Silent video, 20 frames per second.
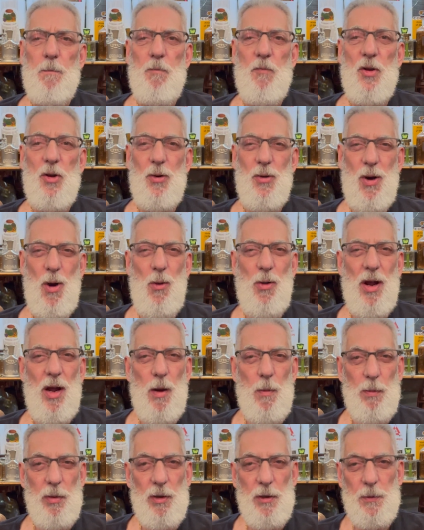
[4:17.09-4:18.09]
grown
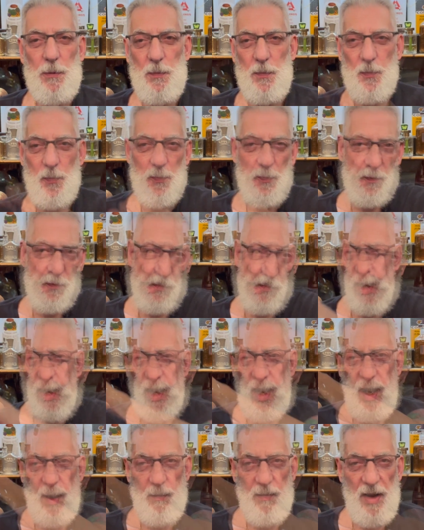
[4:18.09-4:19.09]
up.
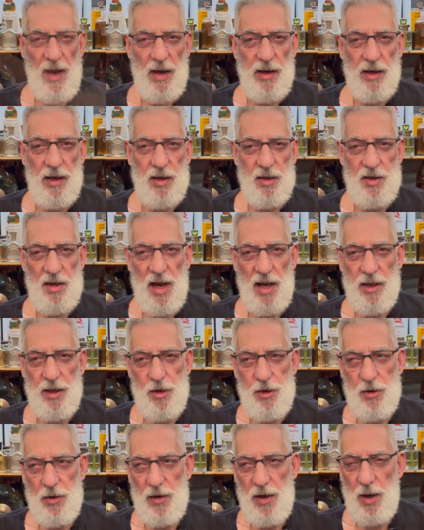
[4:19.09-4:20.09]
I'm not exactly
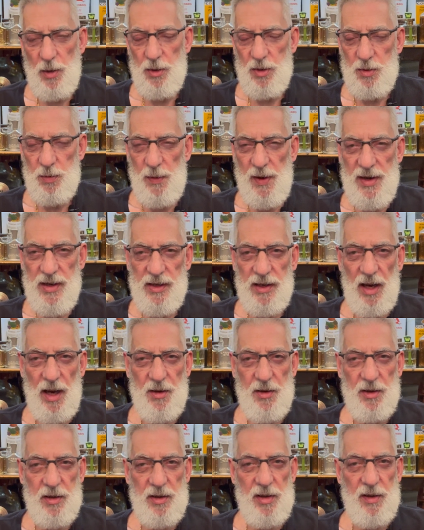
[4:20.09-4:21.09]
sure how to explain it
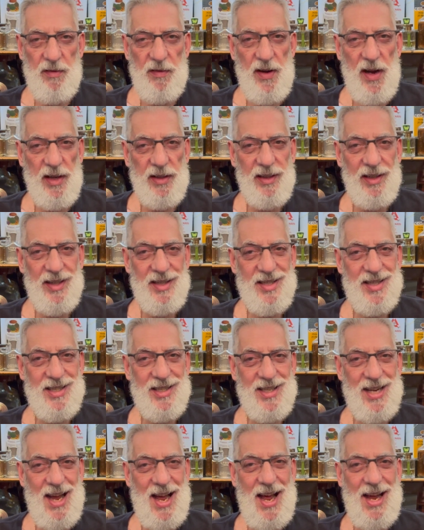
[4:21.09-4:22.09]
other than the fact that it's
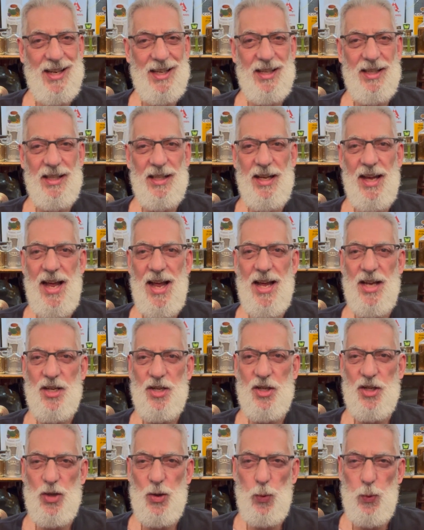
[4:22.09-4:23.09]
not as
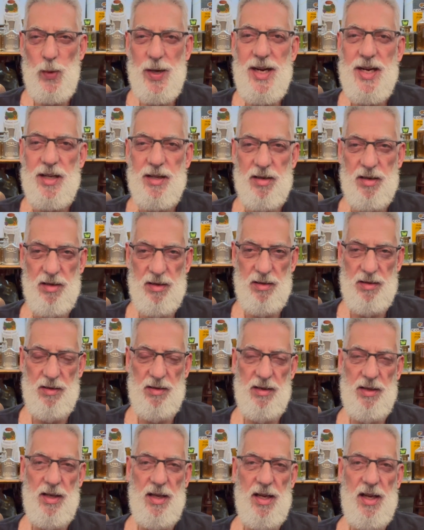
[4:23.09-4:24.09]
sweet
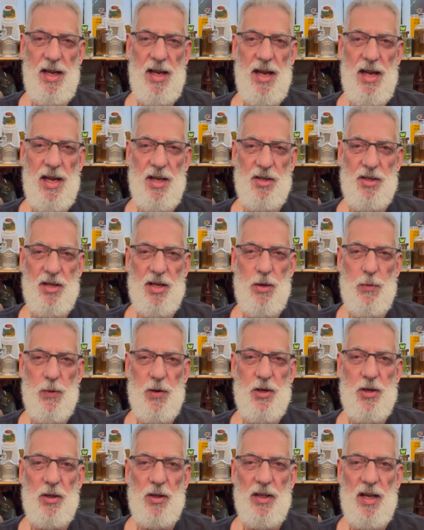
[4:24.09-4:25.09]
as the
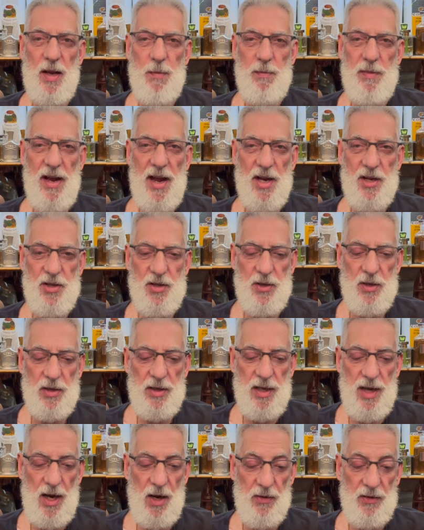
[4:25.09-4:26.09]
original Ambassador.
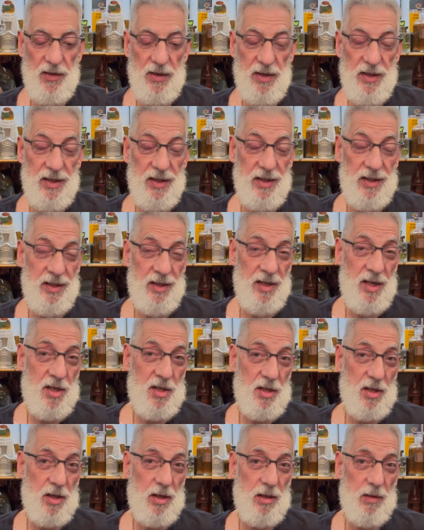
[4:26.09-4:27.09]
Now,
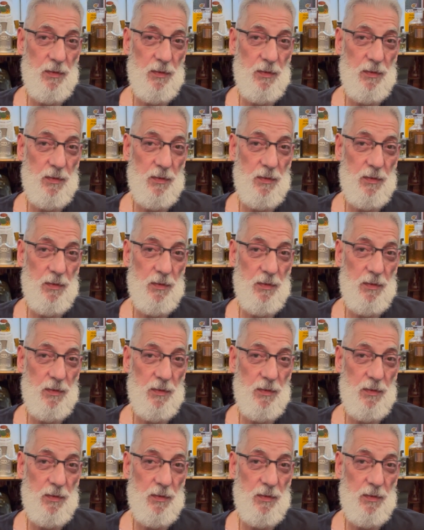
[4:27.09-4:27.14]
this